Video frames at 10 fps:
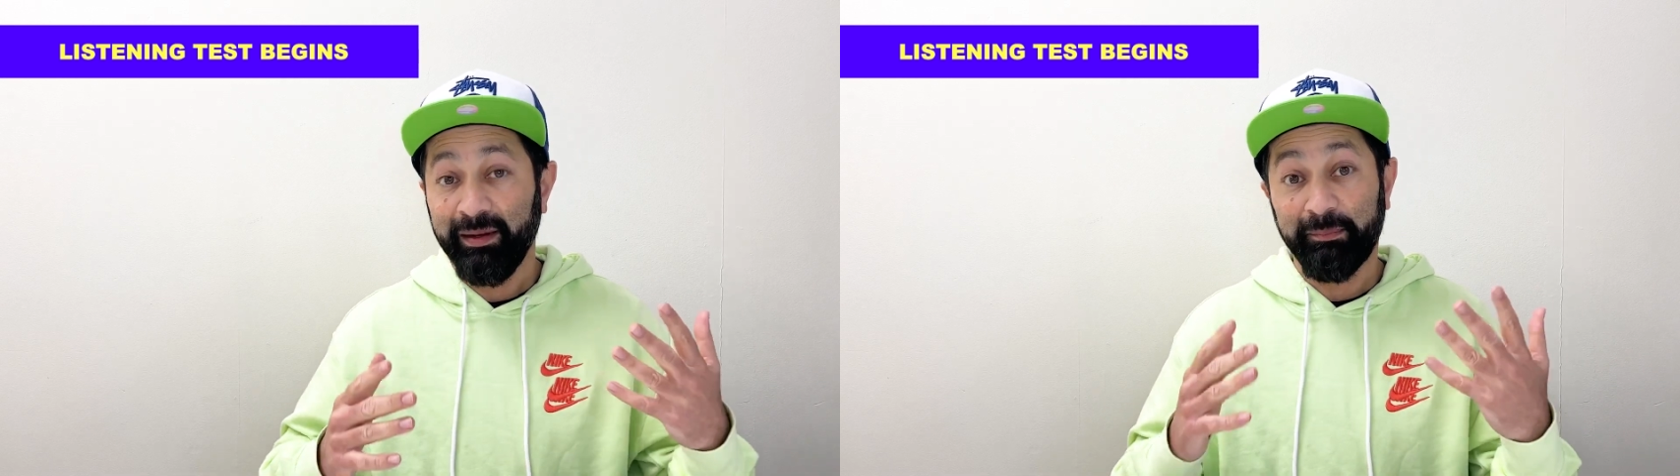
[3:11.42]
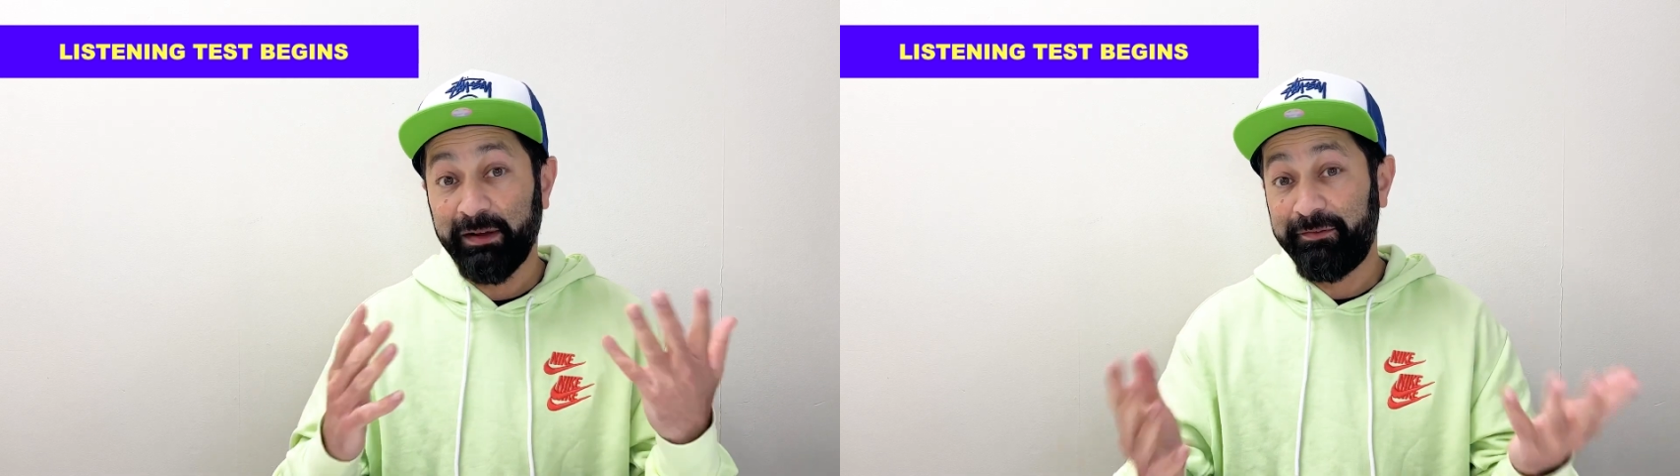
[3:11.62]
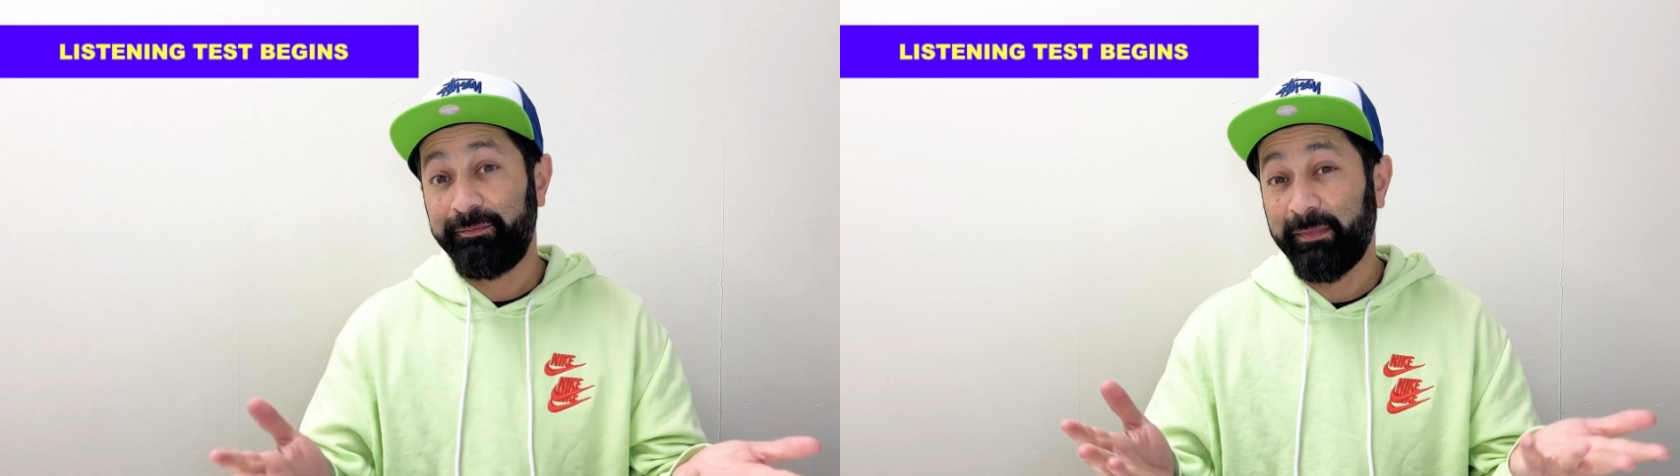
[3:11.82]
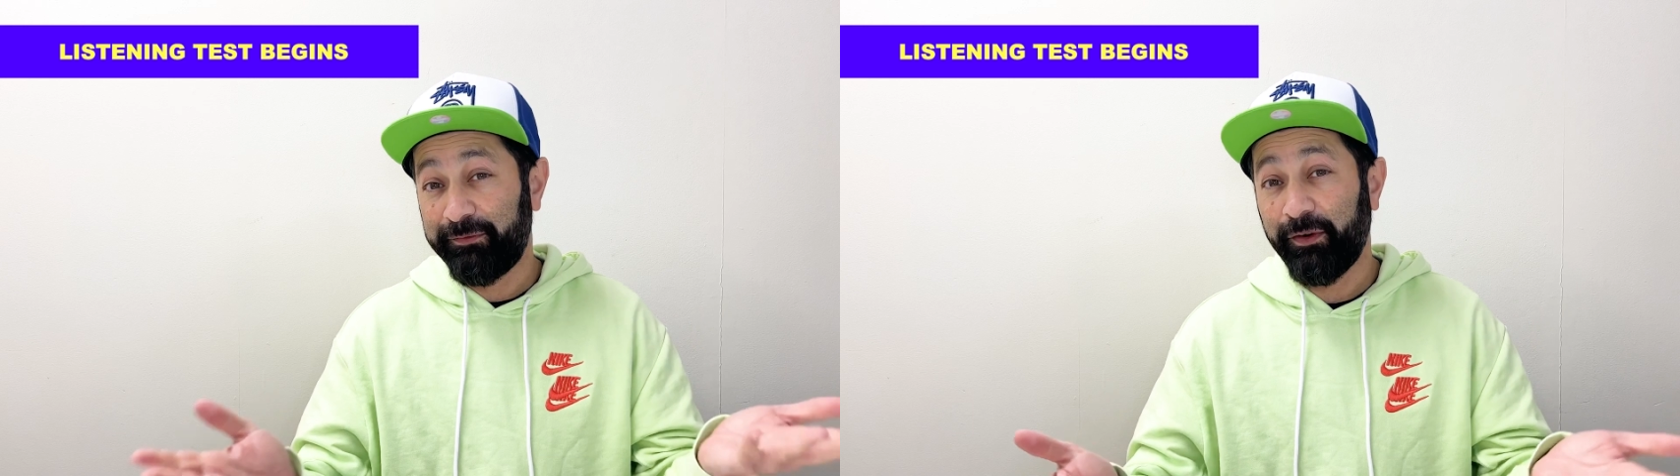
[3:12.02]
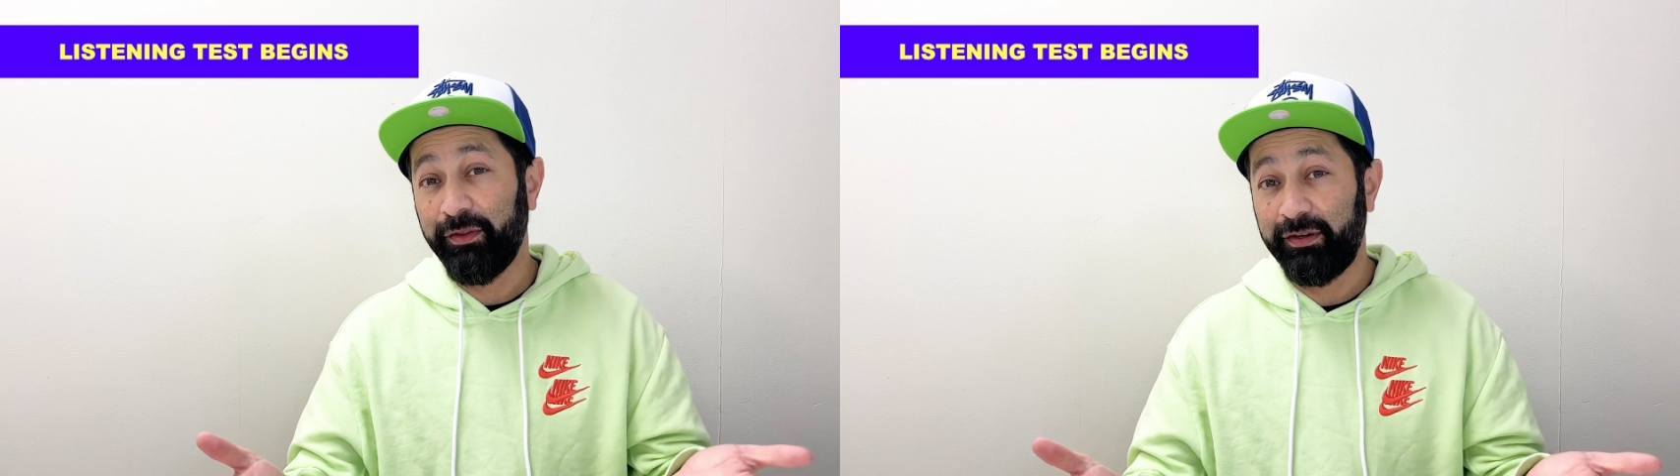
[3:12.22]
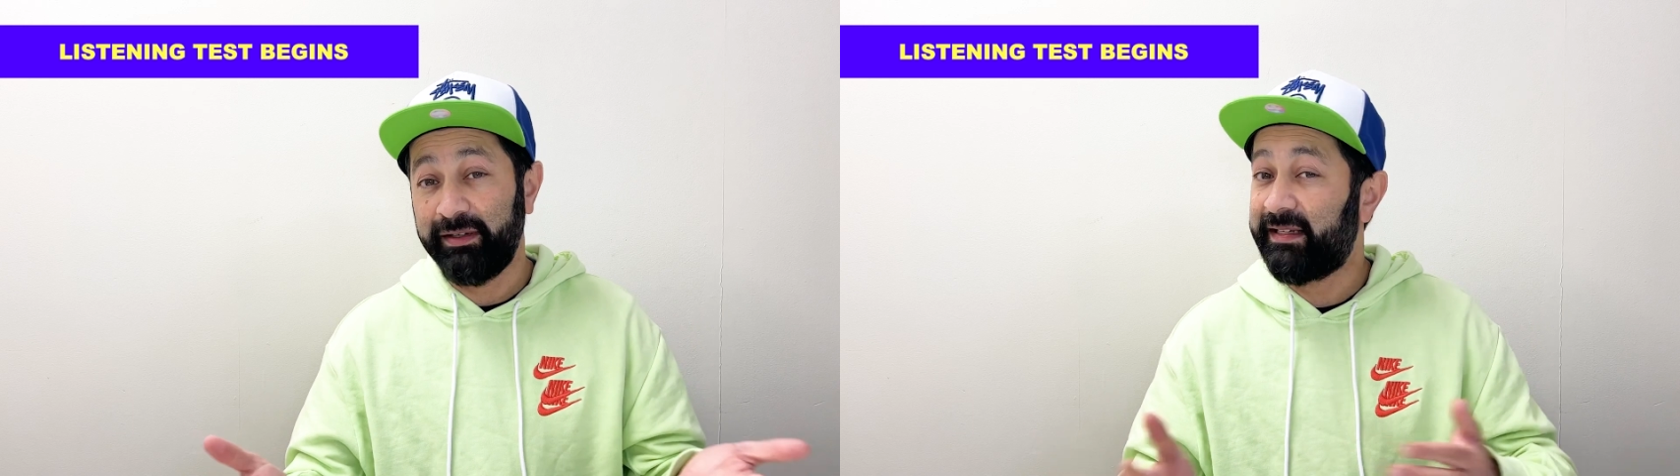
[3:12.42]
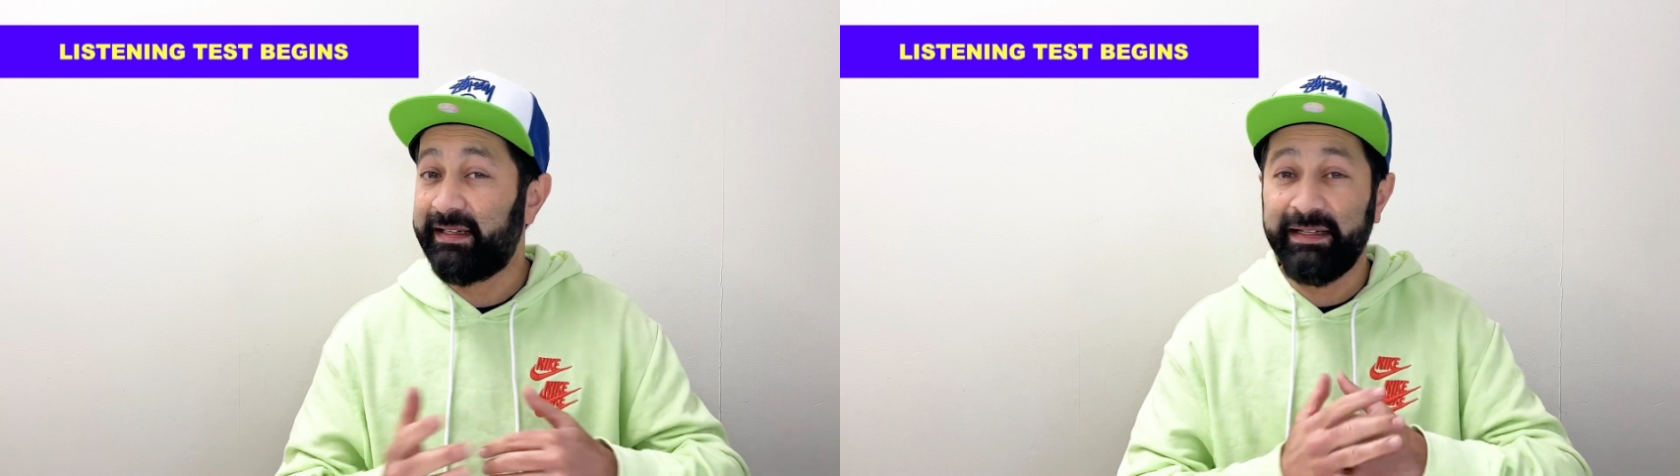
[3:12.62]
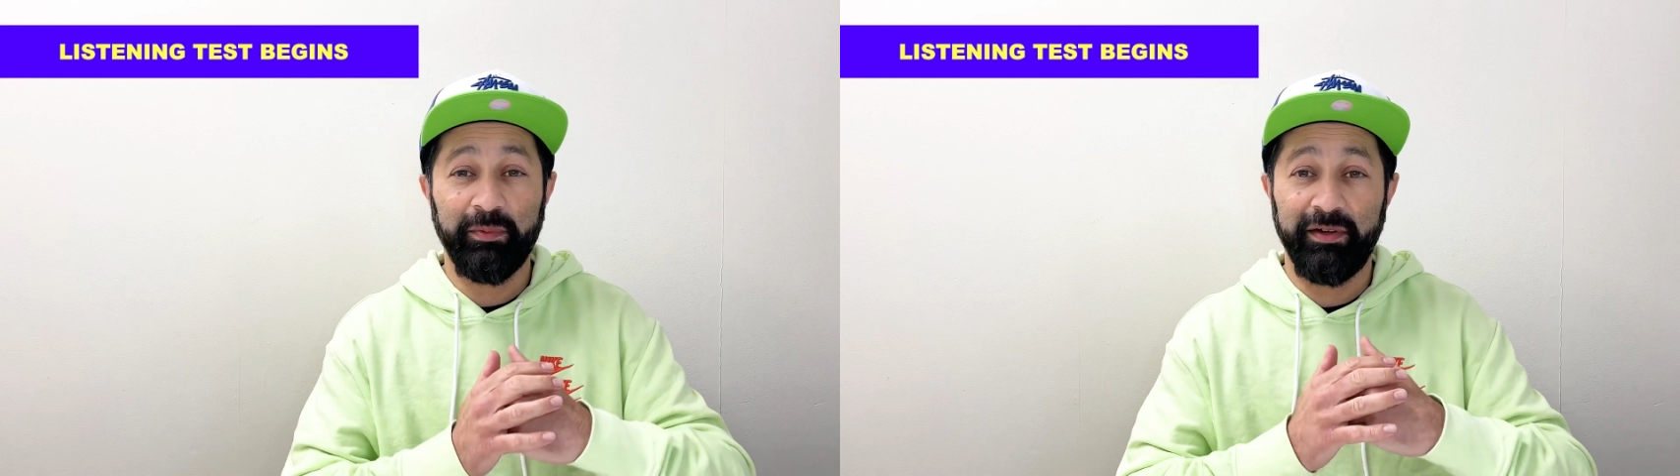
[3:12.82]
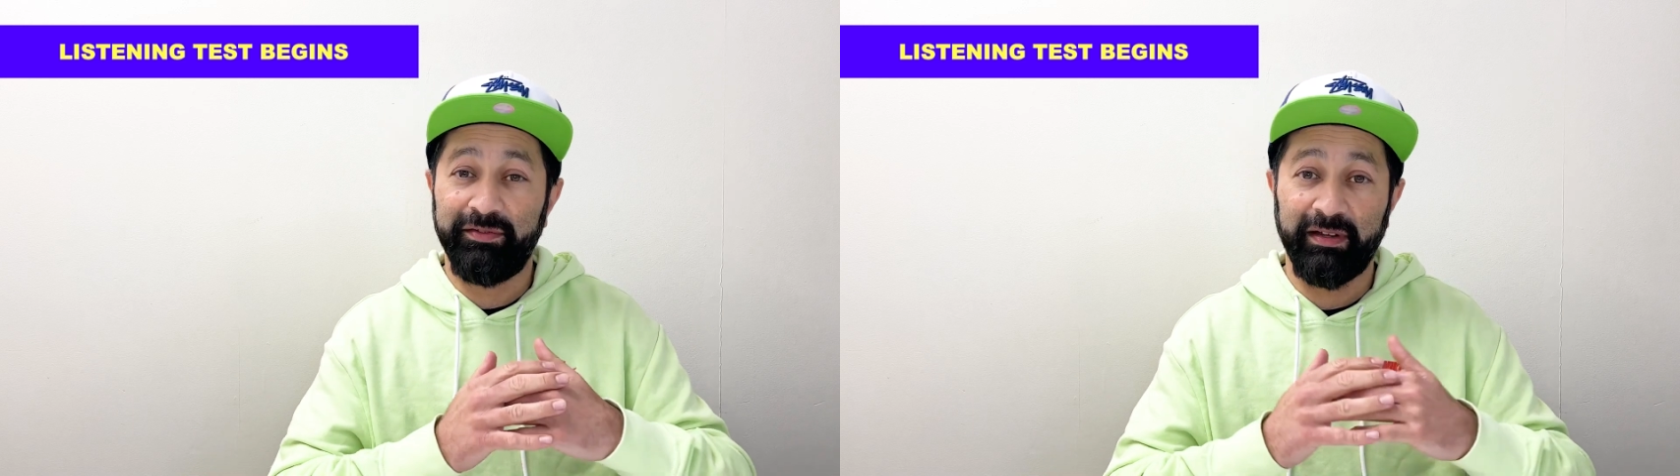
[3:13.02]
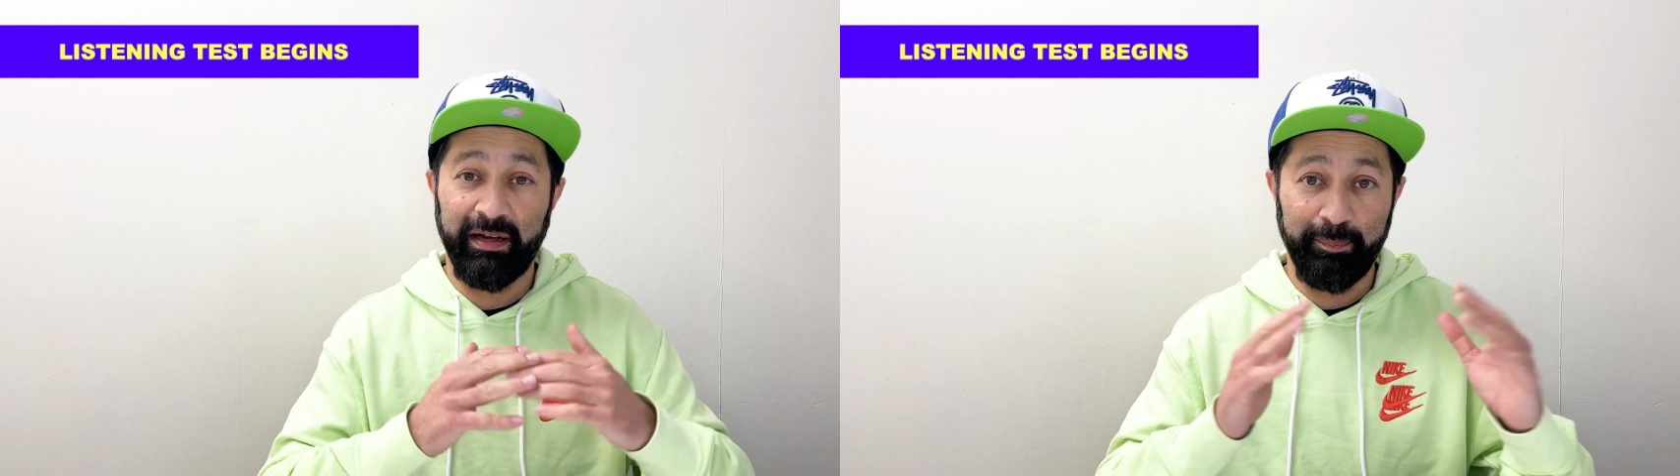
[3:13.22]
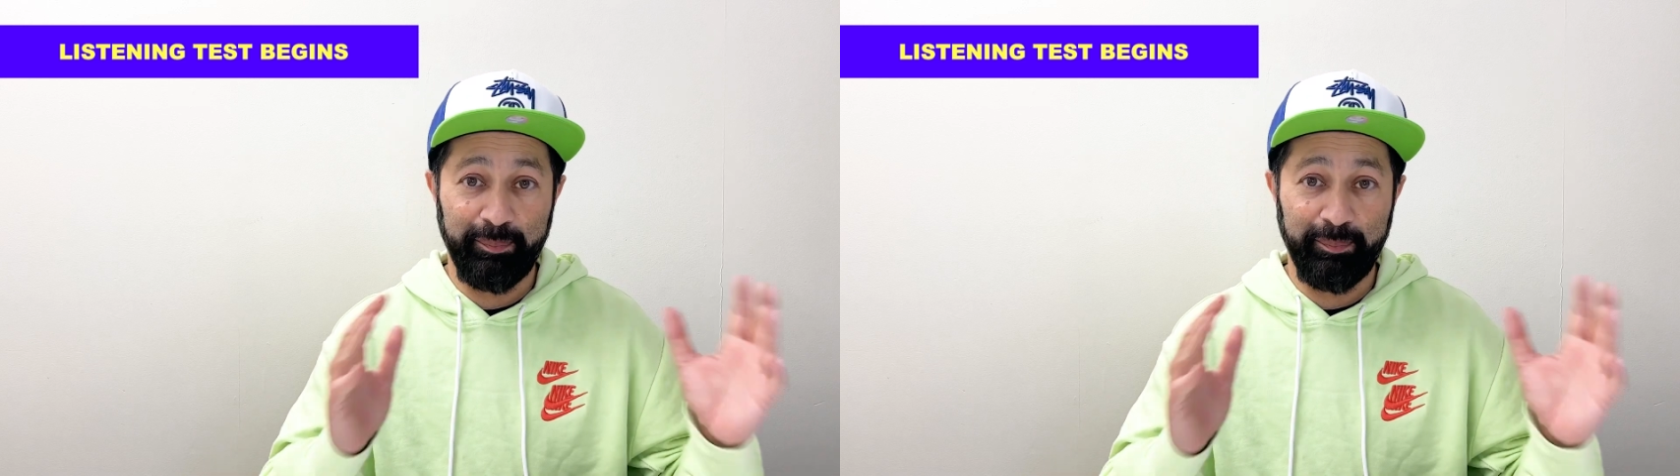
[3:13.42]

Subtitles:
My father, he was a